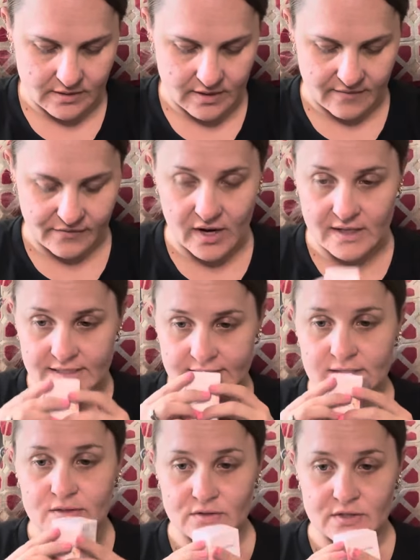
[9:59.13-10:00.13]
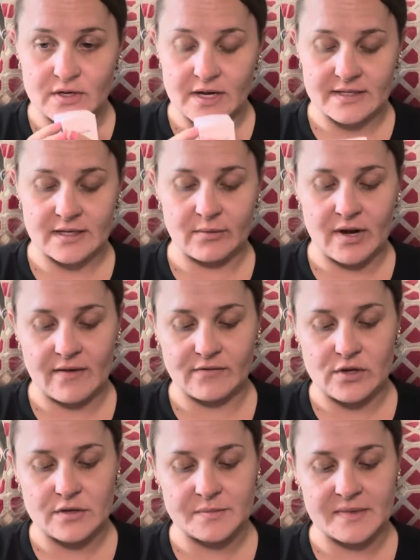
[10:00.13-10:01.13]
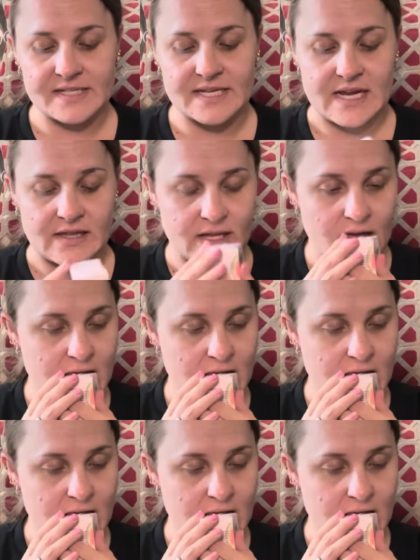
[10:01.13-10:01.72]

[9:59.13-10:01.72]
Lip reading: I forgot scissors, so yes, I'm gonna have to use my teeth.